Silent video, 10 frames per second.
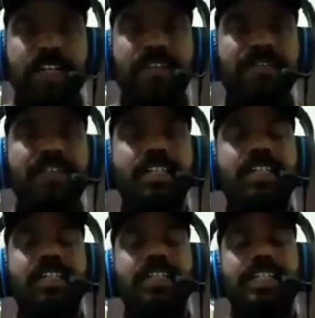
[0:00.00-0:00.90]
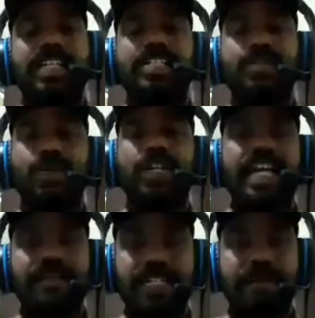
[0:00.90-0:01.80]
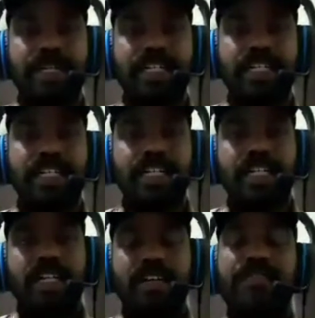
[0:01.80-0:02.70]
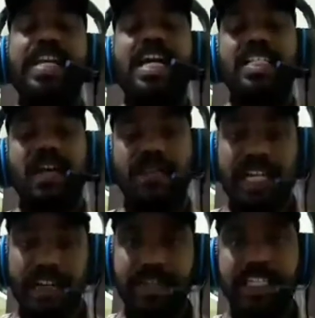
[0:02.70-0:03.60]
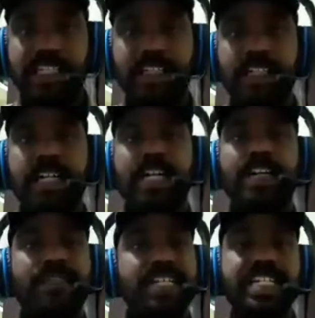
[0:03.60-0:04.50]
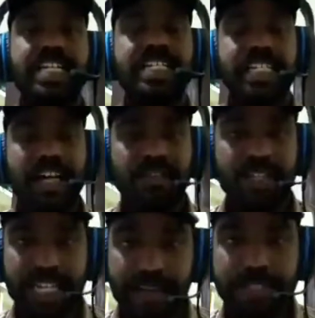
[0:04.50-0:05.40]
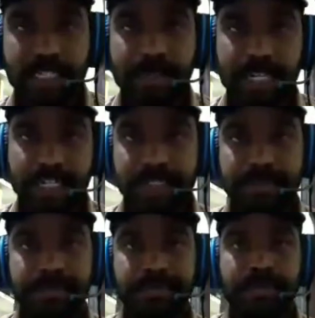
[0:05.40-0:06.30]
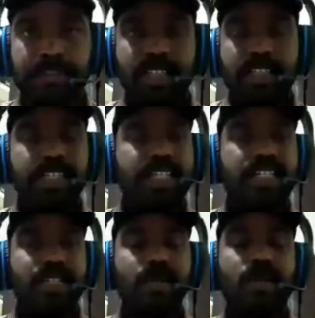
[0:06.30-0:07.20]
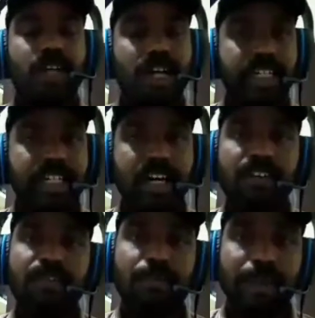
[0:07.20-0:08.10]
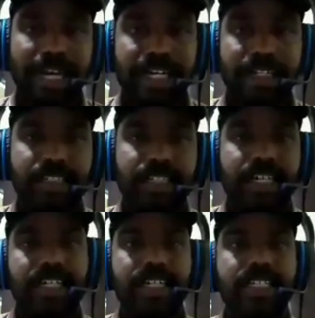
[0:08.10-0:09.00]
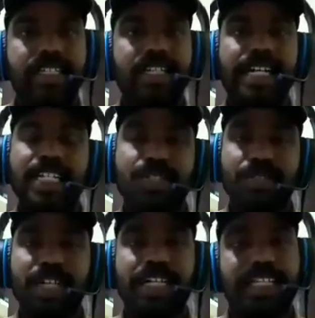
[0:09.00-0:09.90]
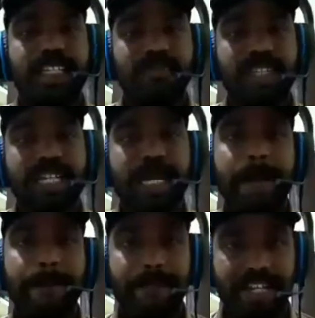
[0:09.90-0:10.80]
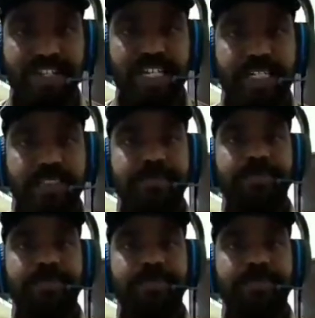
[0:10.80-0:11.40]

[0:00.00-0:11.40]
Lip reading: If there is no K vitamin, if we are suffering with deficiency of K vitamin, there is no clotting of blood. It is leads to the death of the patient.